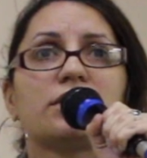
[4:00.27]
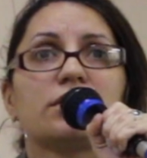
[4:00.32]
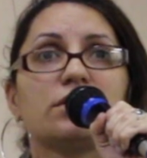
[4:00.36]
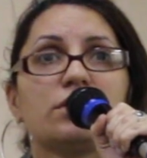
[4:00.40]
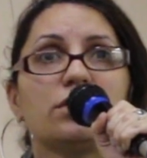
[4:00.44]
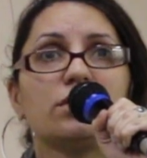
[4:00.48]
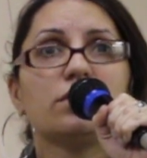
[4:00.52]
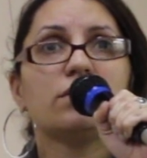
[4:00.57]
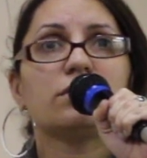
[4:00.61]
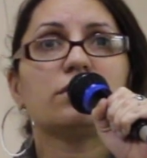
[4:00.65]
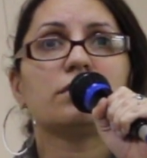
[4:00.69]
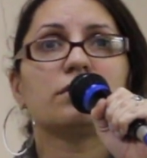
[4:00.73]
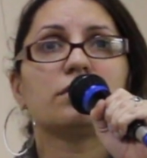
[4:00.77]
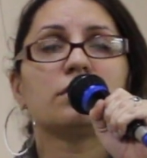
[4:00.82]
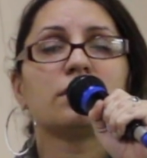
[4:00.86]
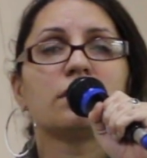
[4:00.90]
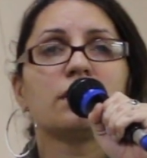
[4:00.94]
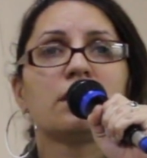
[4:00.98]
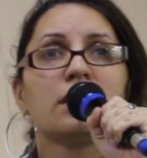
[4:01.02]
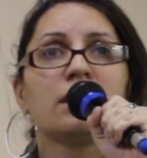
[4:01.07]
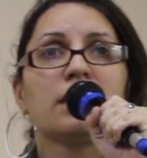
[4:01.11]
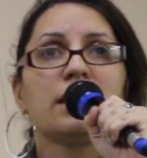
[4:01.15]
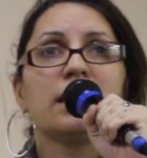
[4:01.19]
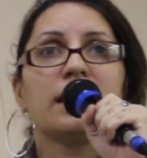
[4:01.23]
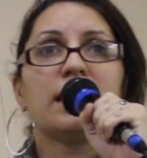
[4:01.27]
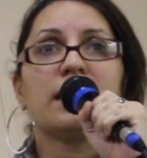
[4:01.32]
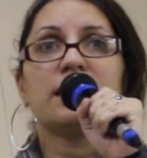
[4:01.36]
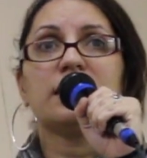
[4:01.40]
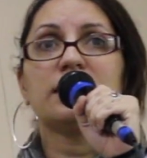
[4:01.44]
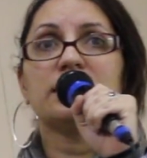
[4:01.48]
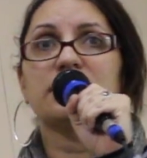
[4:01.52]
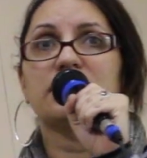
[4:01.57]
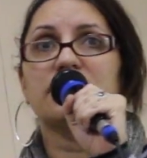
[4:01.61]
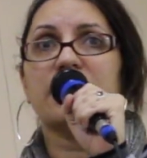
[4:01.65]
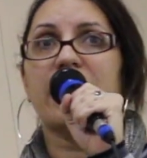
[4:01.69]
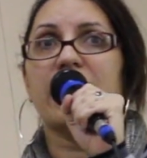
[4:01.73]
to do. And
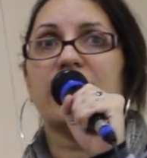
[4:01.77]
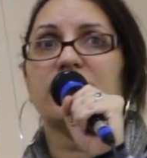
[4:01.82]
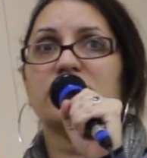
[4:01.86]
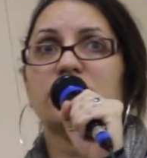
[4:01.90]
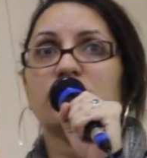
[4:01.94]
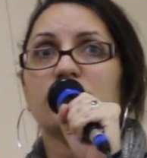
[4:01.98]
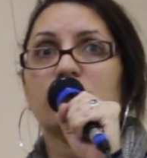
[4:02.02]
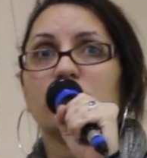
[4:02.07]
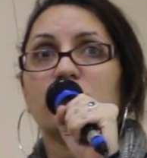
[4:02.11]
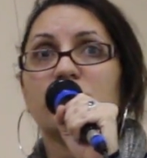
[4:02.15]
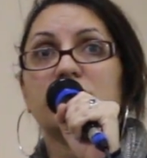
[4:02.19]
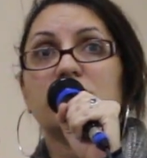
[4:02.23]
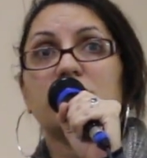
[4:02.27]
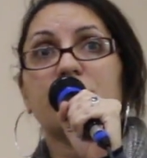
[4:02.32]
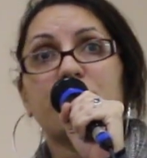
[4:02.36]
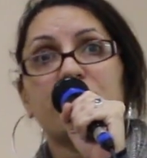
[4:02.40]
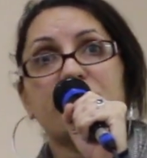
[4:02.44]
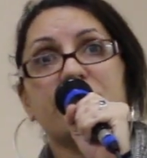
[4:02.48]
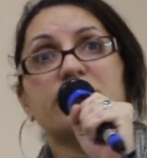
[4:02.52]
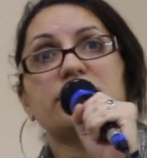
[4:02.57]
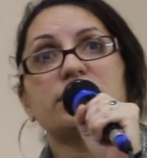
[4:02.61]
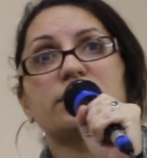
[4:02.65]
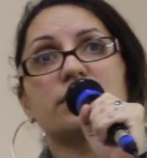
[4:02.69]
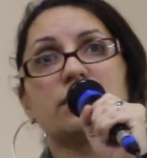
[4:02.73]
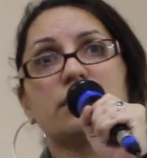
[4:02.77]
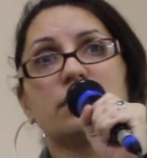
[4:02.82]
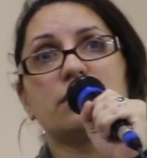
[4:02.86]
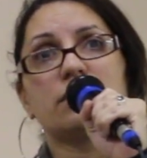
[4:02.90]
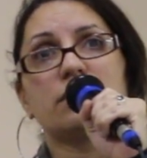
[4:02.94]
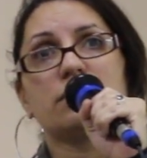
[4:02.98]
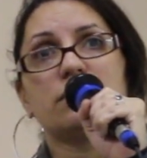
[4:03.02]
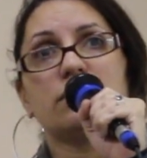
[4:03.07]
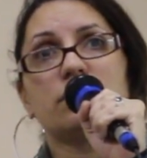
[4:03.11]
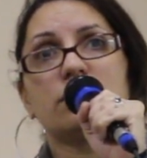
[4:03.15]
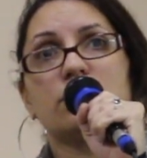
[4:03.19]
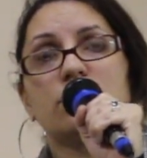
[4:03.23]
it starts with the
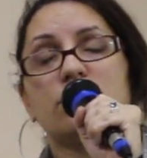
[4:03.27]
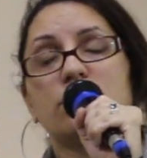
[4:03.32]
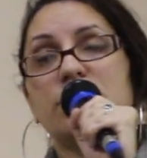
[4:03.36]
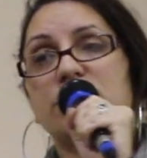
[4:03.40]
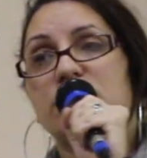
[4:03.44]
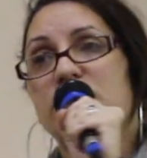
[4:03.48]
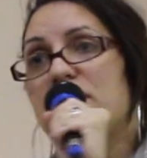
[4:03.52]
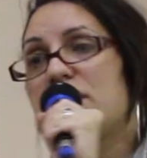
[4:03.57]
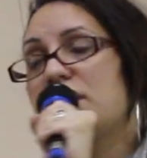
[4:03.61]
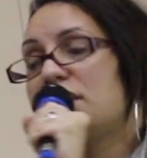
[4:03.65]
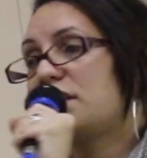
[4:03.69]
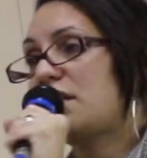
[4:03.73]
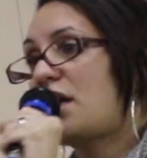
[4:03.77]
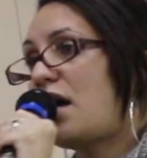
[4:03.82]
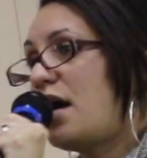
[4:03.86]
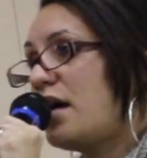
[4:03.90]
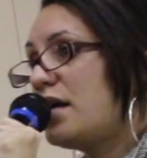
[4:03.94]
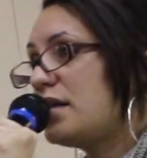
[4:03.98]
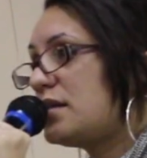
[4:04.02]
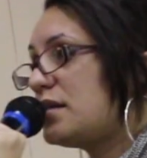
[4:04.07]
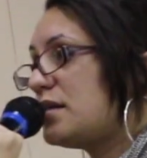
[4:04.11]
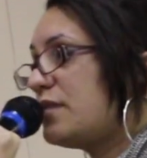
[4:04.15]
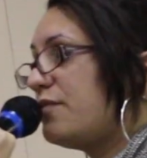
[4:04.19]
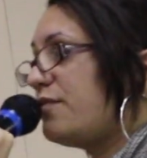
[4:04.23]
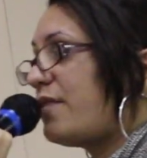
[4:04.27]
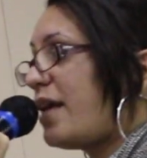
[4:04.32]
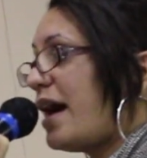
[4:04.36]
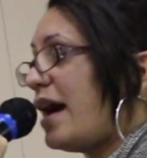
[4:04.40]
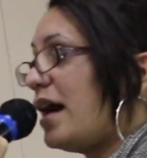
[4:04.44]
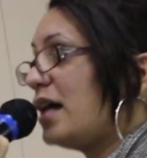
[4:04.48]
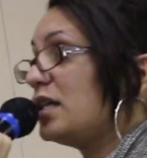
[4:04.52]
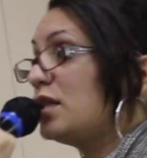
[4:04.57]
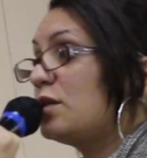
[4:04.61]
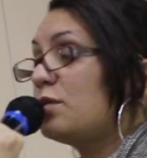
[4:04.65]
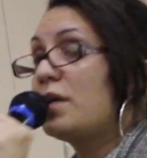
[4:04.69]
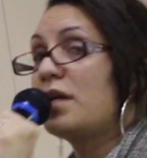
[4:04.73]
personal, which is us
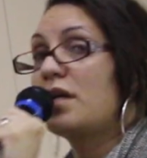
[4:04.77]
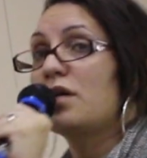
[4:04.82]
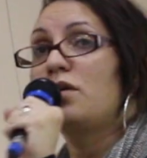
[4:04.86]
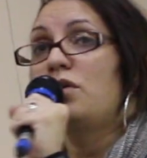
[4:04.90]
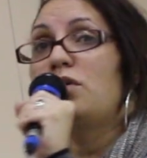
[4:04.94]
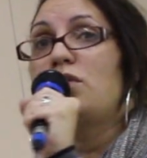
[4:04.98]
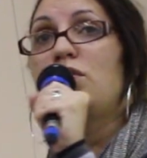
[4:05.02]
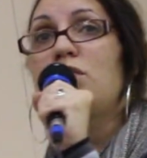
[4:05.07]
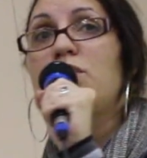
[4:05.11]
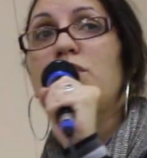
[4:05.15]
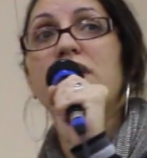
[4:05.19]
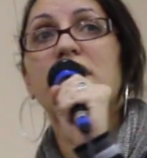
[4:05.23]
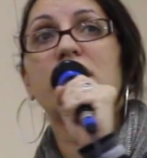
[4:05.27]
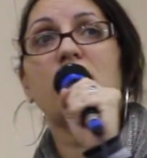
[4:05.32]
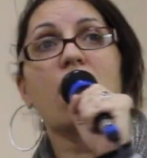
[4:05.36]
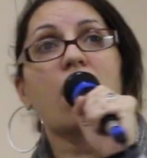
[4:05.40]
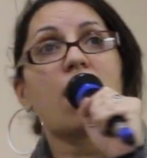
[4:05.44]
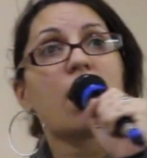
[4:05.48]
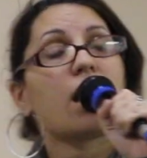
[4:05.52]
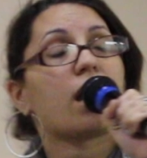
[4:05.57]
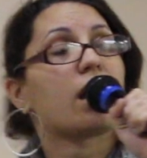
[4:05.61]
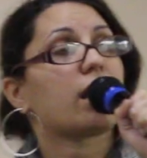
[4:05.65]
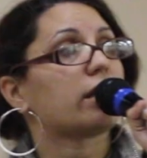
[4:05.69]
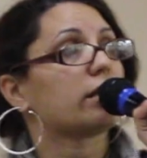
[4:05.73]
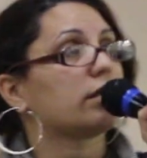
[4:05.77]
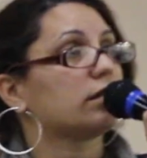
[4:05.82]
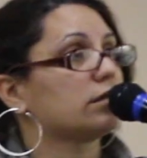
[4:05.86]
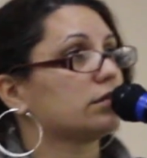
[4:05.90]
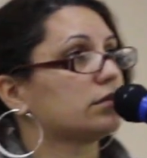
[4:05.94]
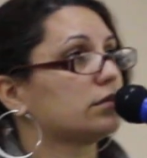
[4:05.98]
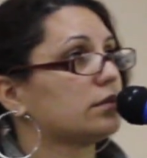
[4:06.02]
valuing who we are.